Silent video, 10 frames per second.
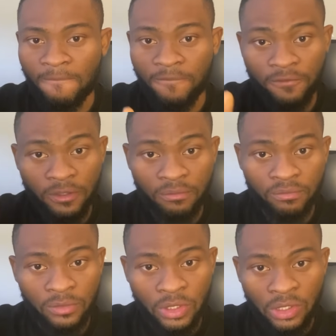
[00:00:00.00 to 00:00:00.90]
from
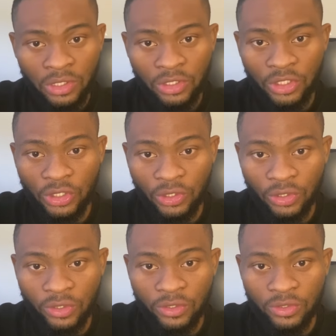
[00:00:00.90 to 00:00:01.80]

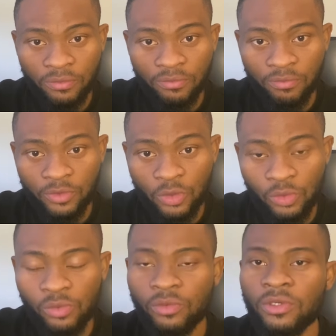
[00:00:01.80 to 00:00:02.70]
your
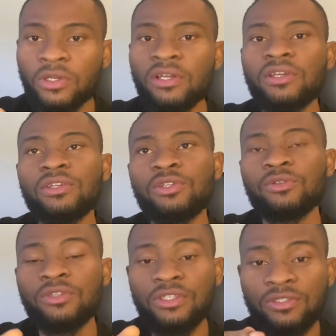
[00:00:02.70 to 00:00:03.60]
school. You
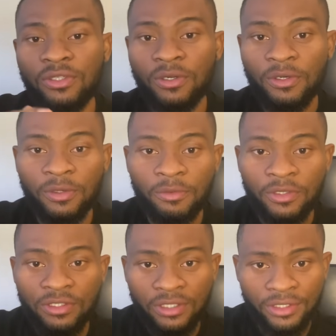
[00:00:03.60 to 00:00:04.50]
need your
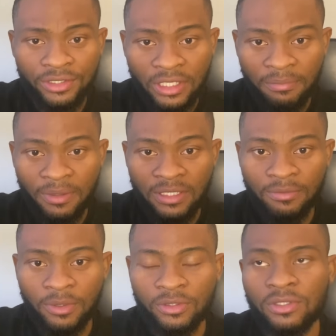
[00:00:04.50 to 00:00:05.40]
international
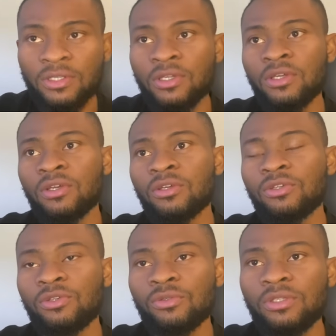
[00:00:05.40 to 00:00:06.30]
passport.
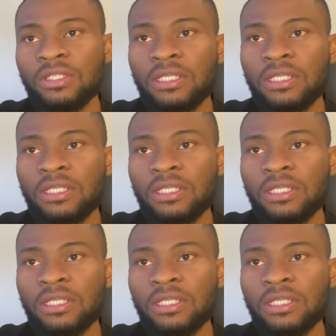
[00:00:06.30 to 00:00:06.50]
You need